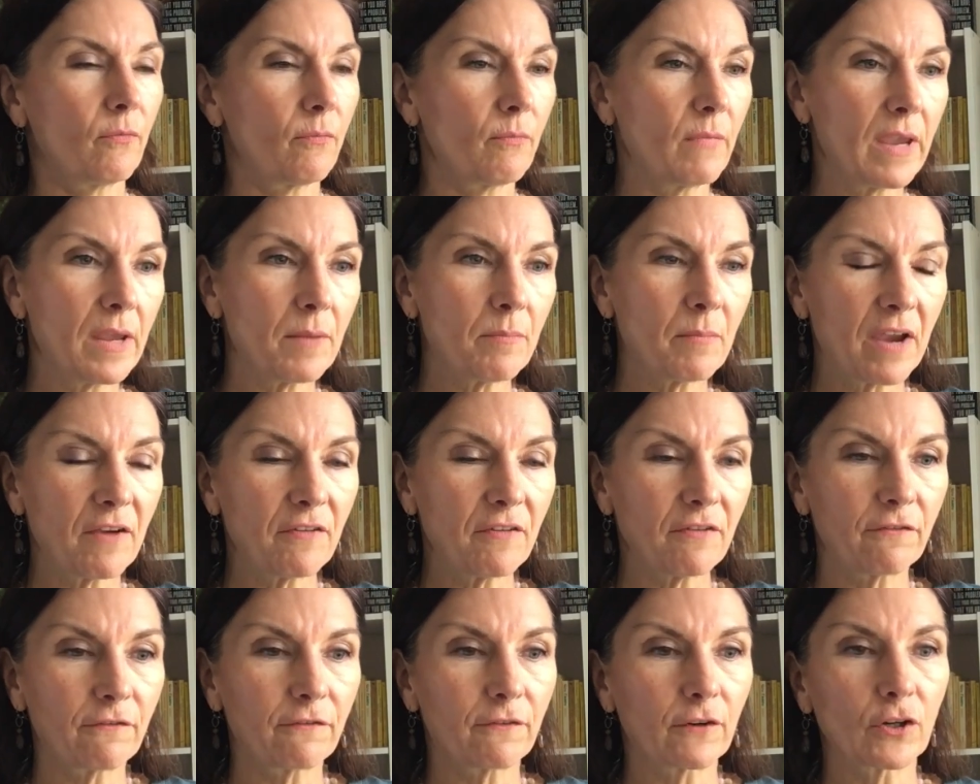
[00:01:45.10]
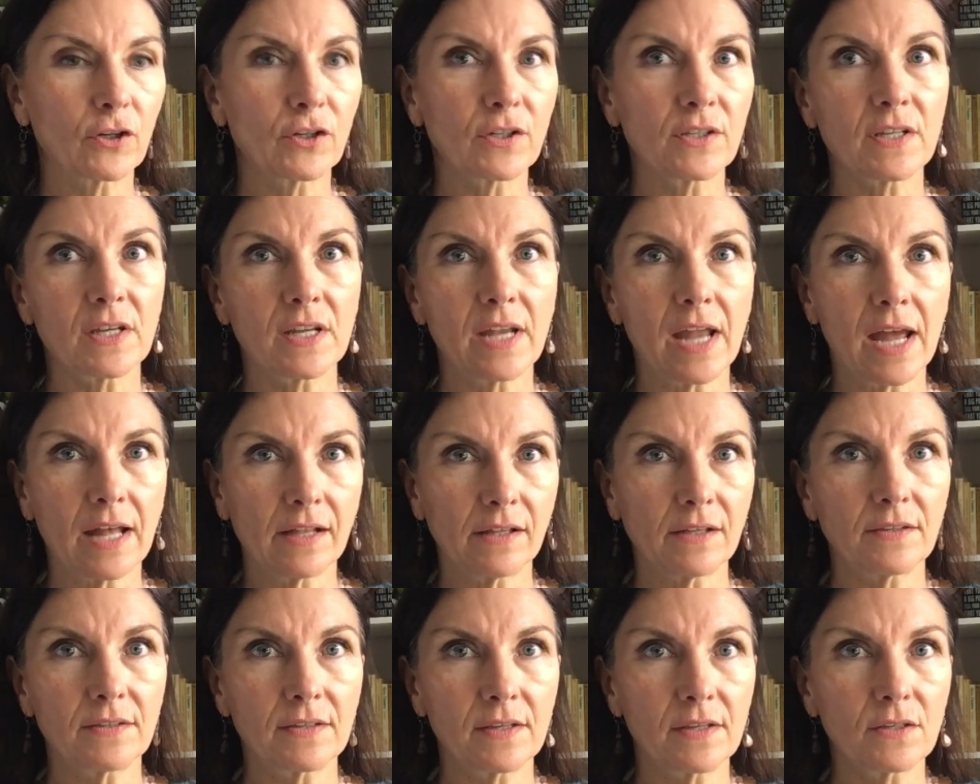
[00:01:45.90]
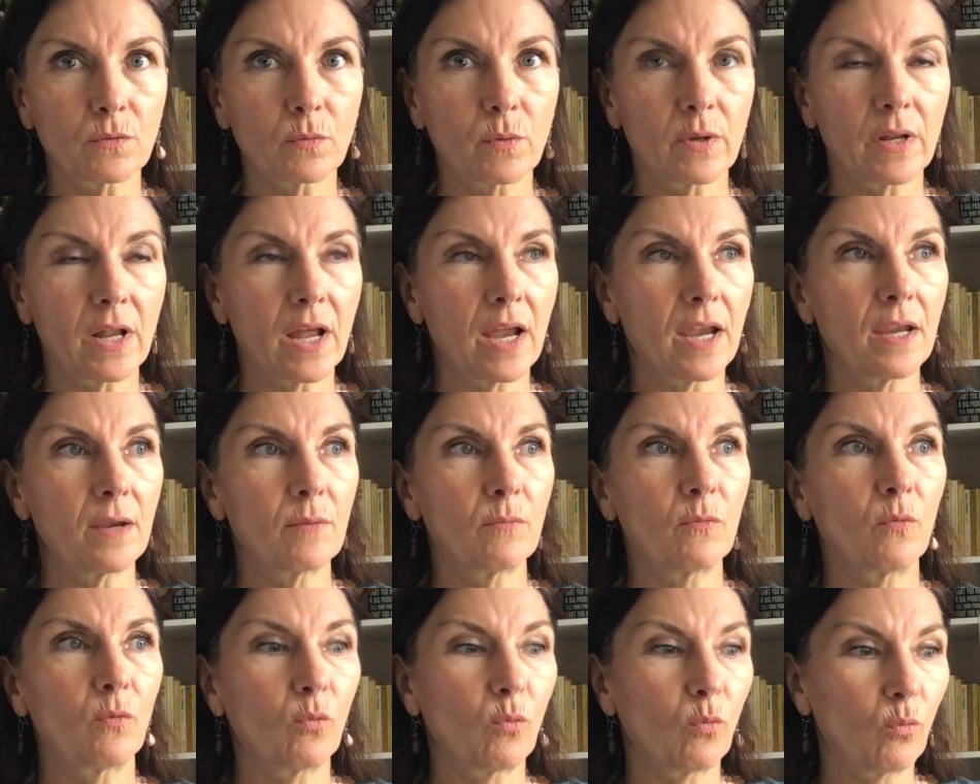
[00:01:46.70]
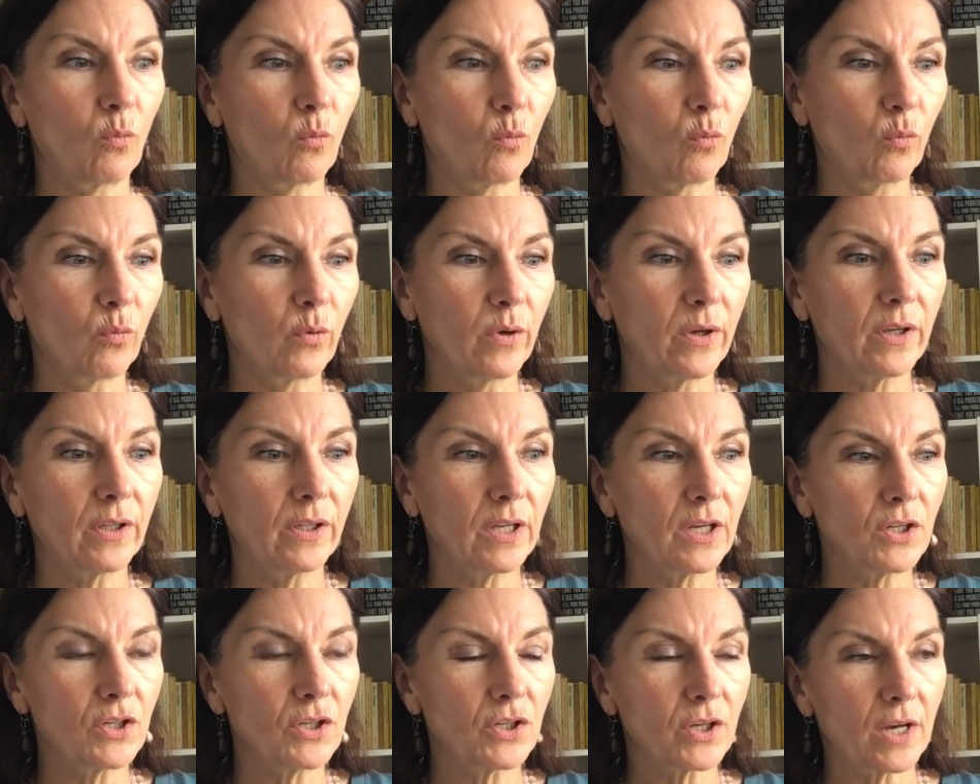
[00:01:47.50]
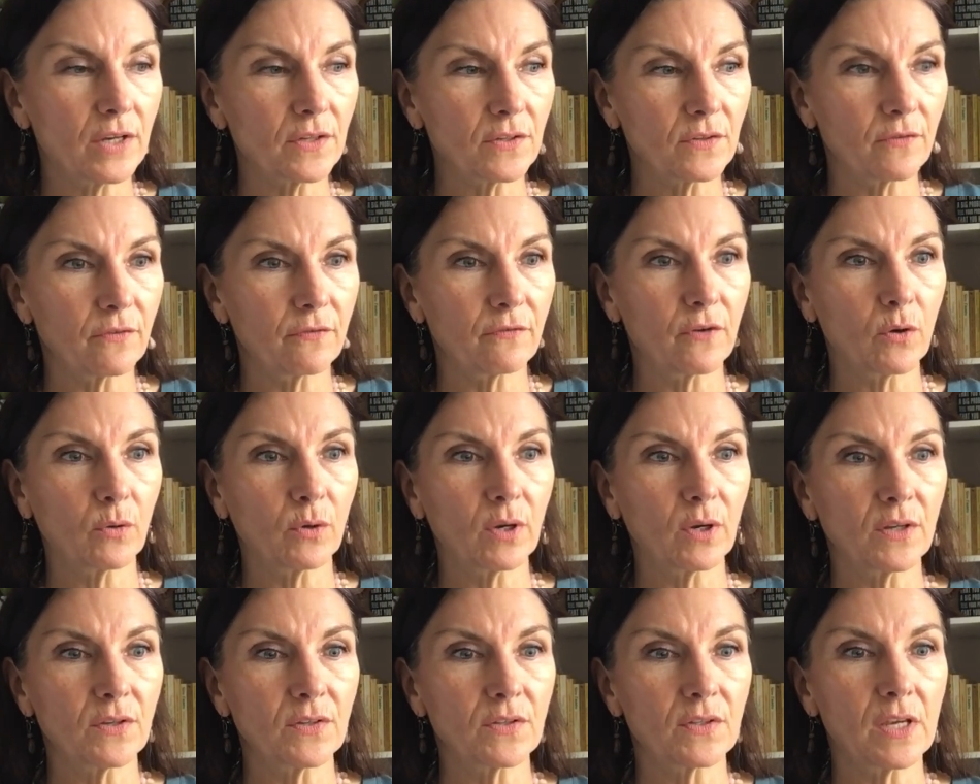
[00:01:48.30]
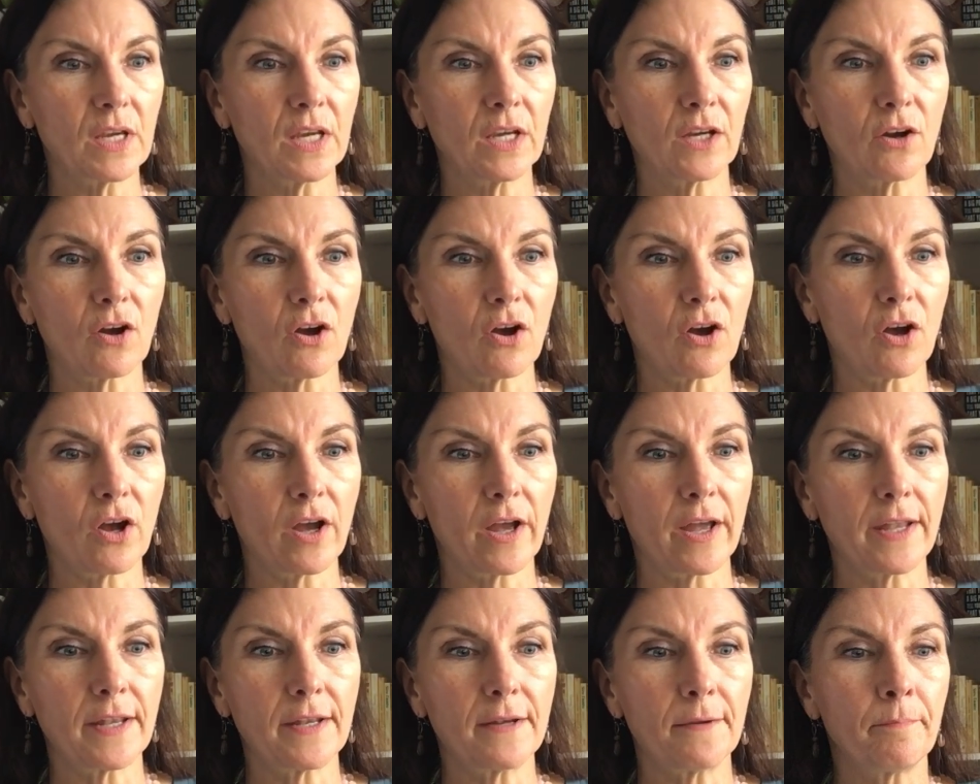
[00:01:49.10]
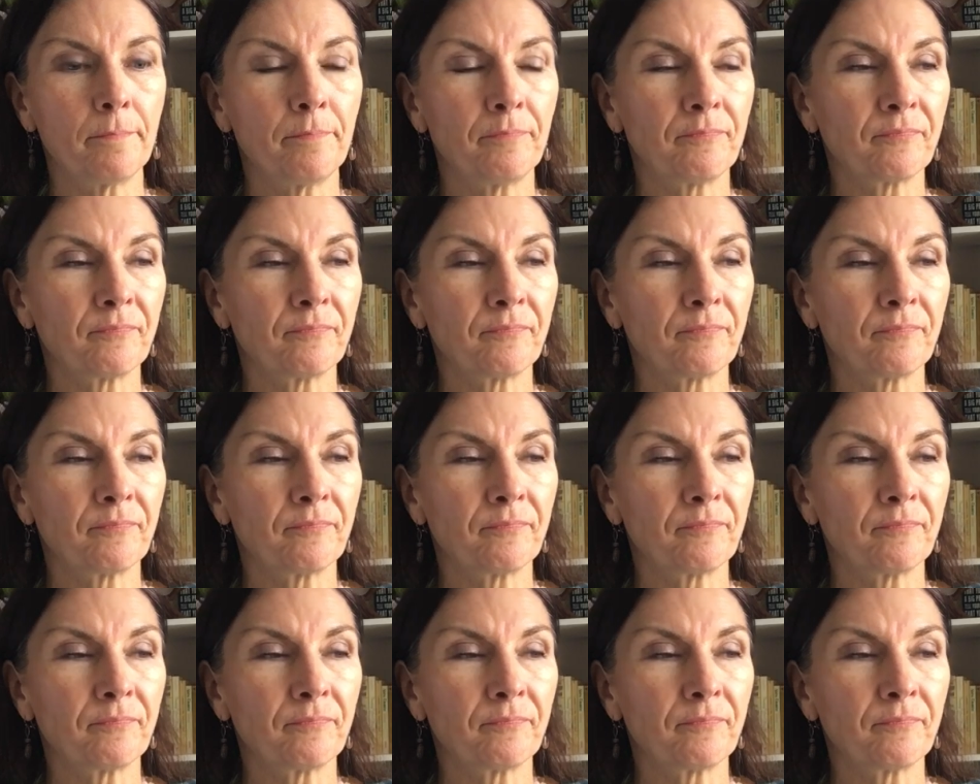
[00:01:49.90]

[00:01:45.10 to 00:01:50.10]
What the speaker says: in my first analysis, when I am really just focusing on